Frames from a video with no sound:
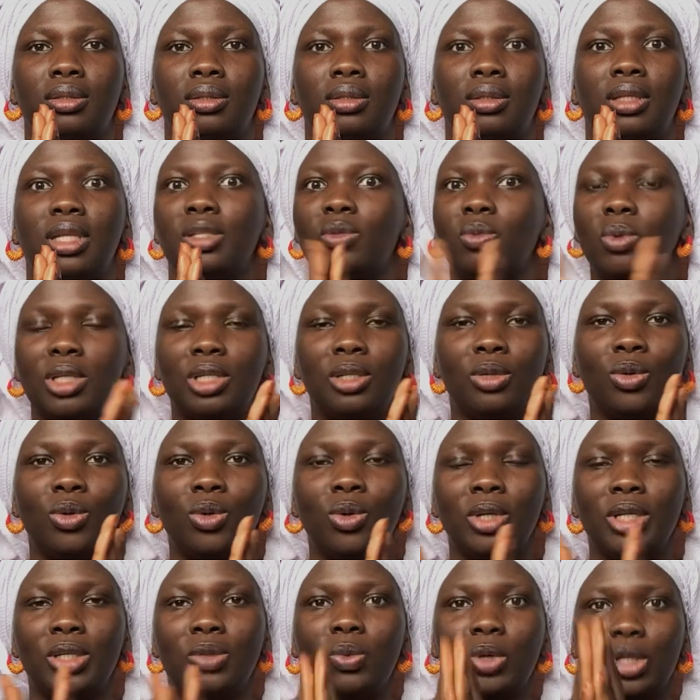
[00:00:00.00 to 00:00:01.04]
That's what the good
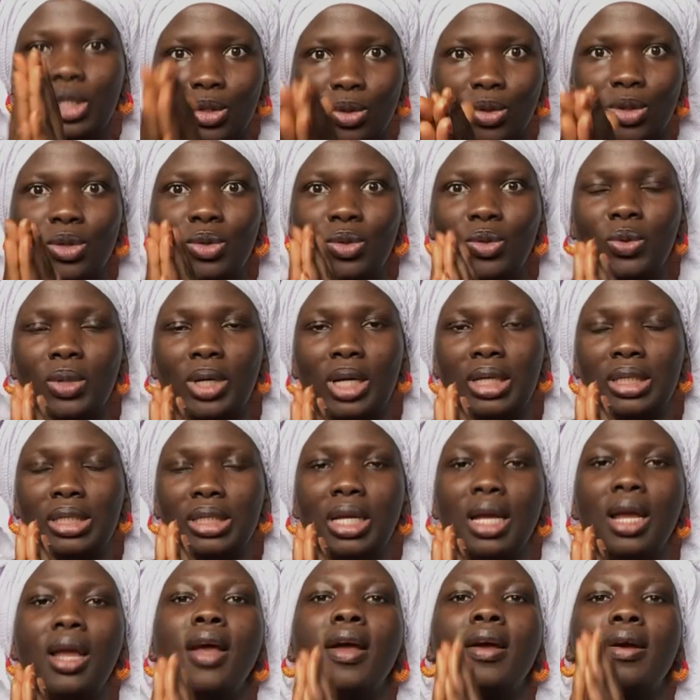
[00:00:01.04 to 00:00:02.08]
is, what you're going to do next.
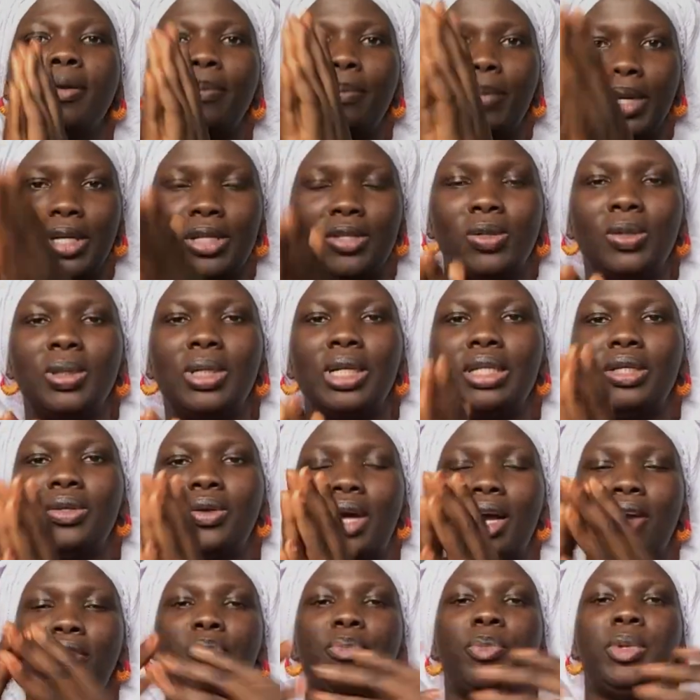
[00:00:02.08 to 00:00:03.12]
Make sure that you
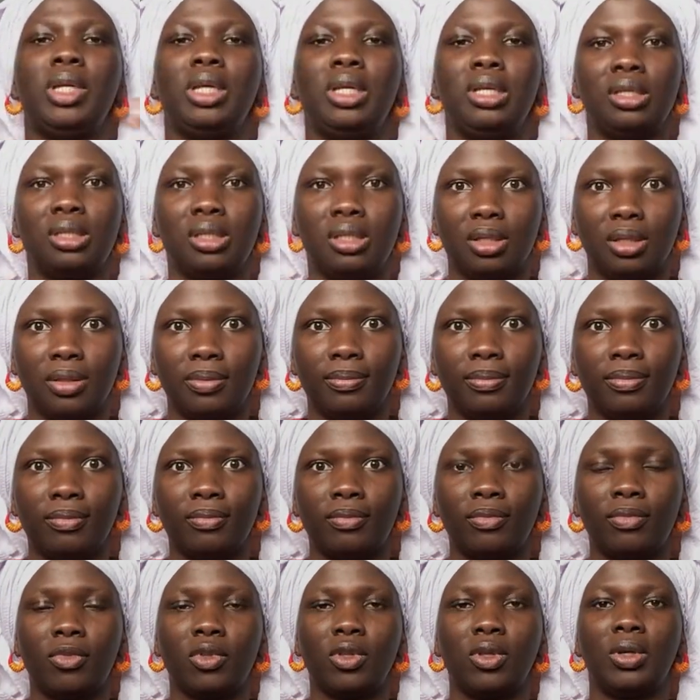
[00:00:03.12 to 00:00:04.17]
have peace.
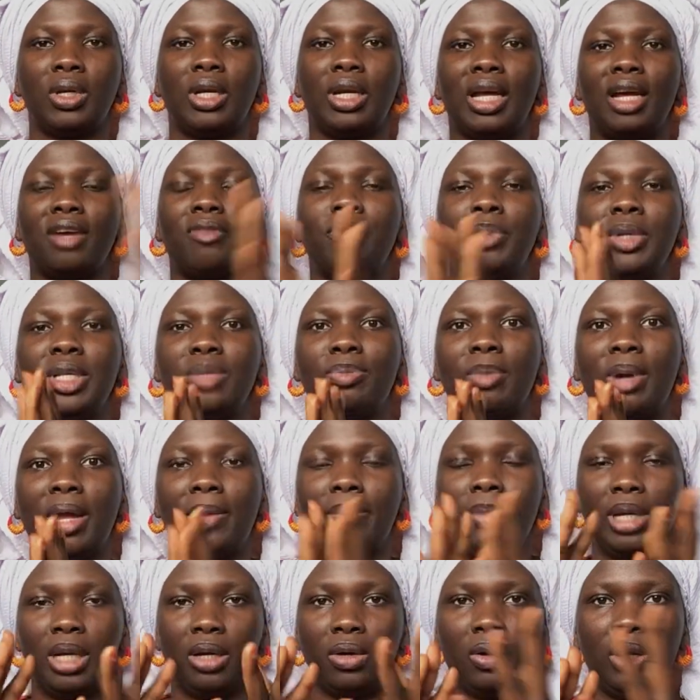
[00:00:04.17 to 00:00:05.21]
You can have peace by
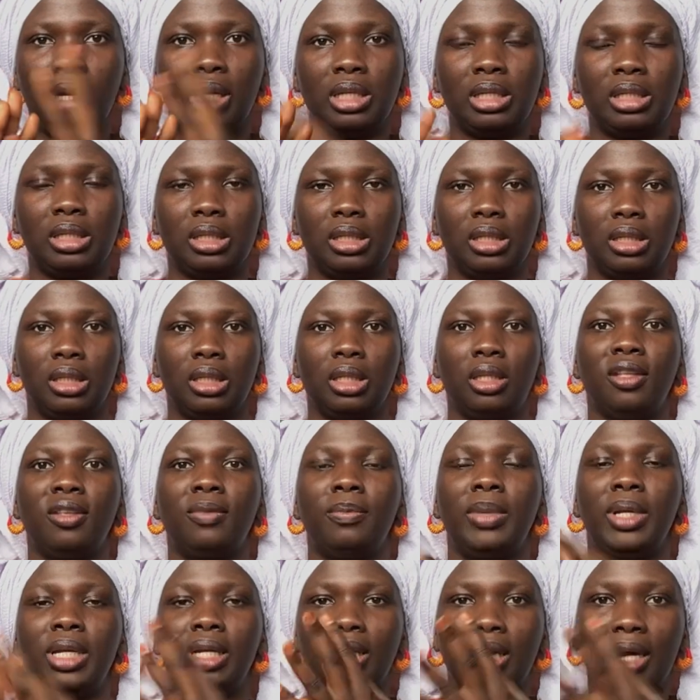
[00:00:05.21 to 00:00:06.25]
being honest,
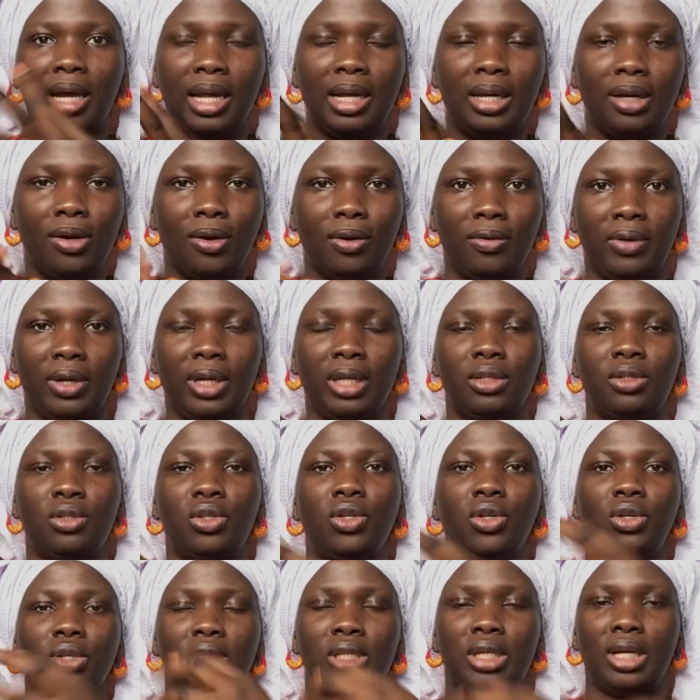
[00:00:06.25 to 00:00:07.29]
being kind, loving to
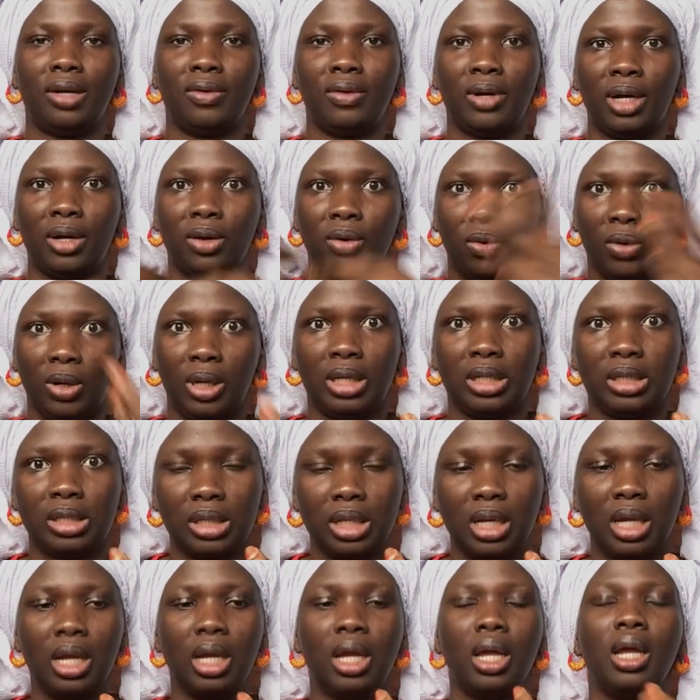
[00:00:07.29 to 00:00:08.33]
yourself and others.
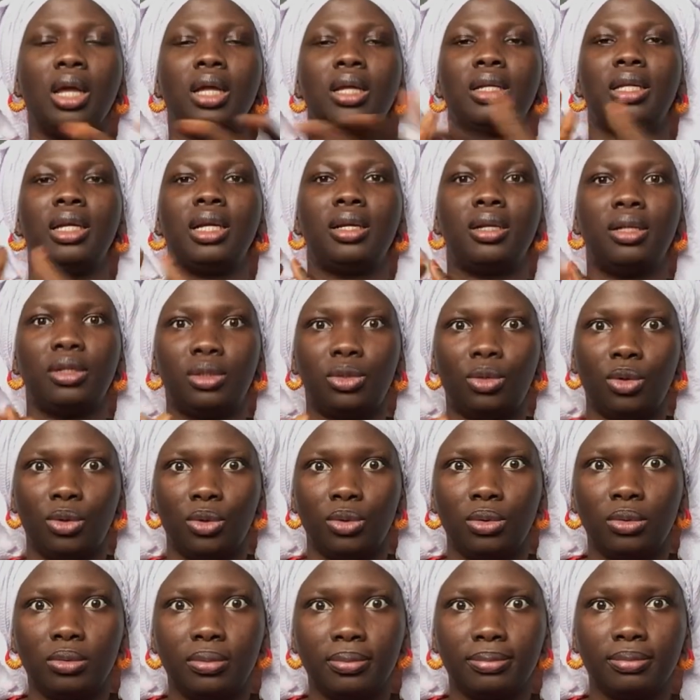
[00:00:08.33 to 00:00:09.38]
Tell the
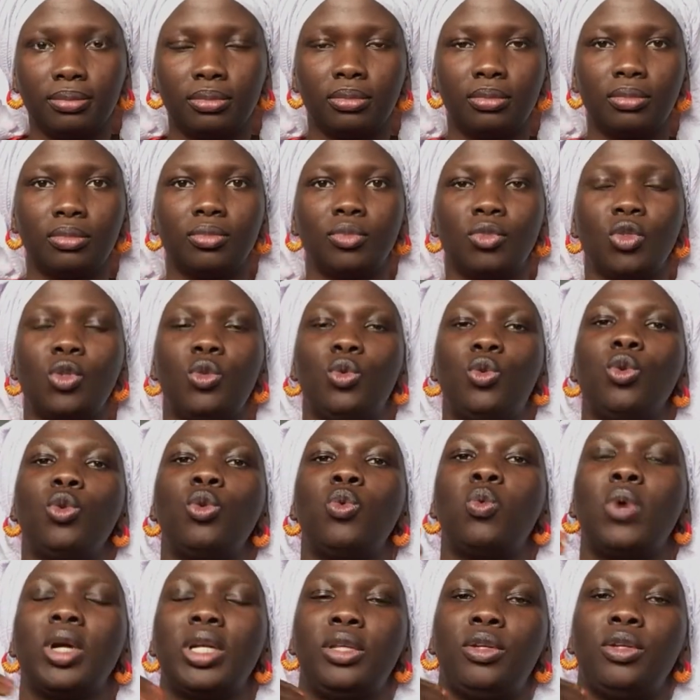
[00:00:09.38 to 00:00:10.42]
truth. Do
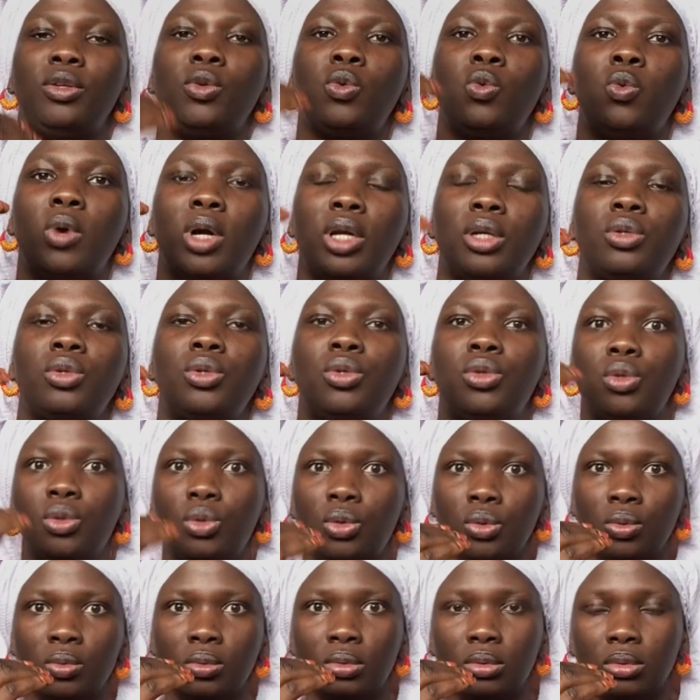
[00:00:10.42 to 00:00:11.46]
what you want to do
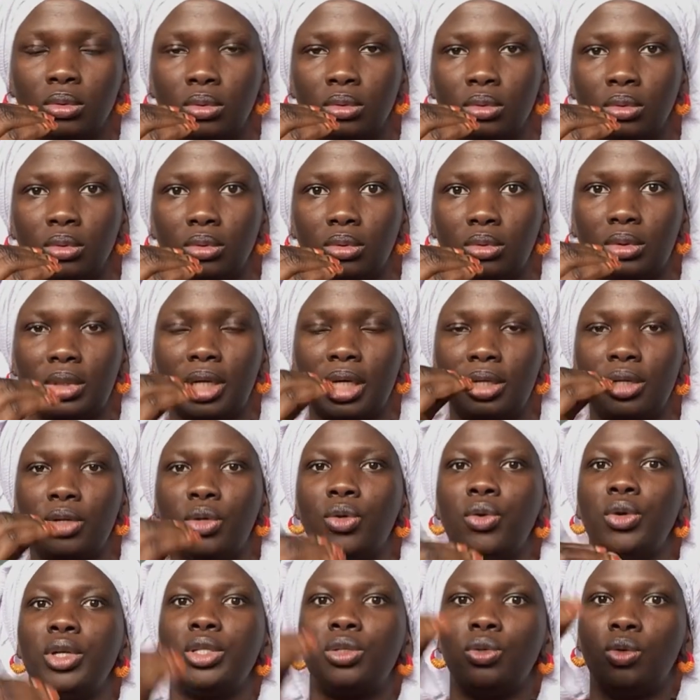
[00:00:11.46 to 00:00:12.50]
that you know
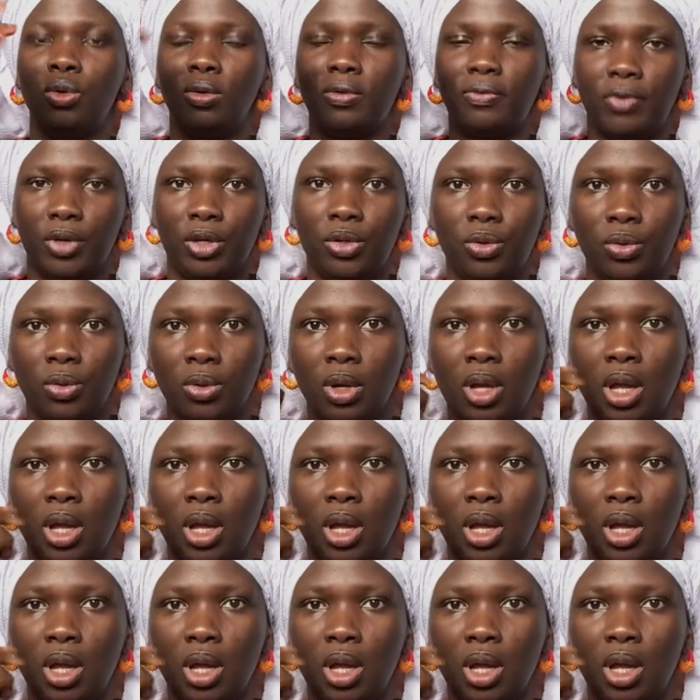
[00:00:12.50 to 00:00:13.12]
is good for you.